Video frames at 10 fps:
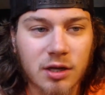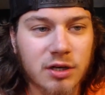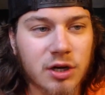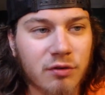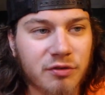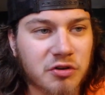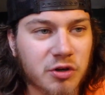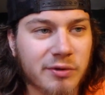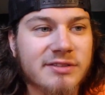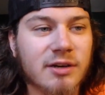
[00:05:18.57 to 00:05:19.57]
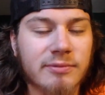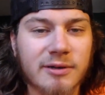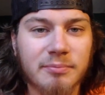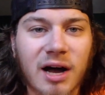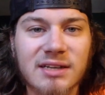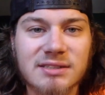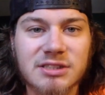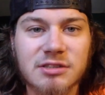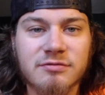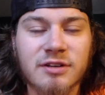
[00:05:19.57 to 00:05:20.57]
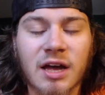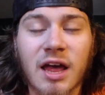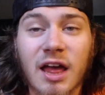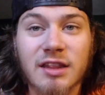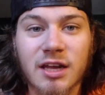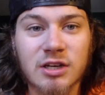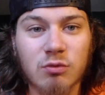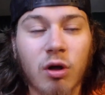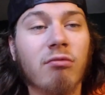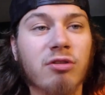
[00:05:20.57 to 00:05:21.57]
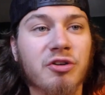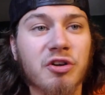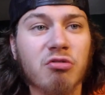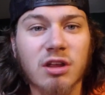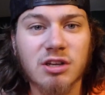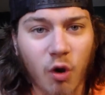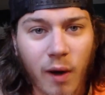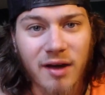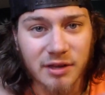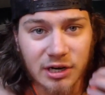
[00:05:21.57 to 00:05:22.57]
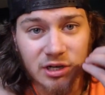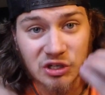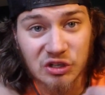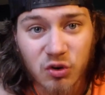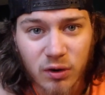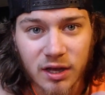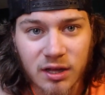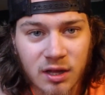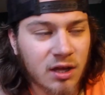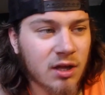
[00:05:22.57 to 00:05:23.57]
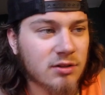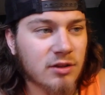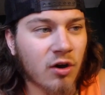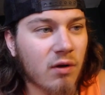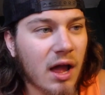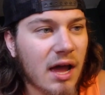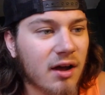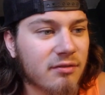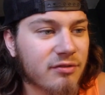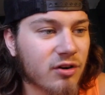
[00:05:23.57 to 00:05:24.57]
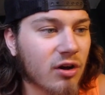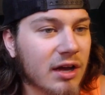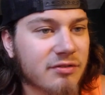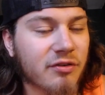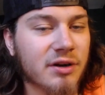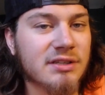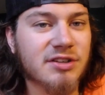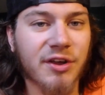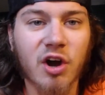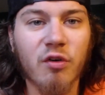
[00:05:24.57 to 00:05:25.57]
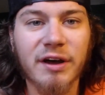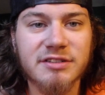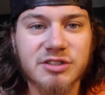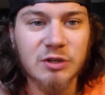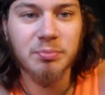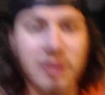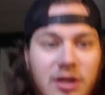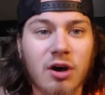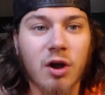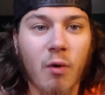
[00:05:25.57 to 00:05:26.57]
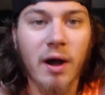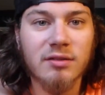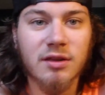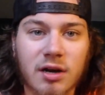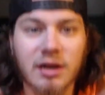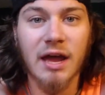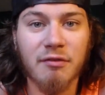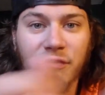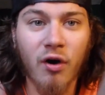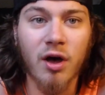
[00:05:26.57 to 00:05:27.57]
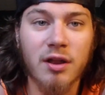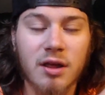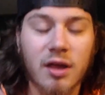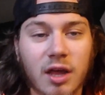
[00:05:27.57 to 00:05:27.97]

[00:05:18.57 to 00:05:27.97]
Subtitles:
You know, if you're doing something positive that you love to do, then go out there and do it. Don't have your, like, friends tell you, oh, that's stupid. No, go out there and have fun.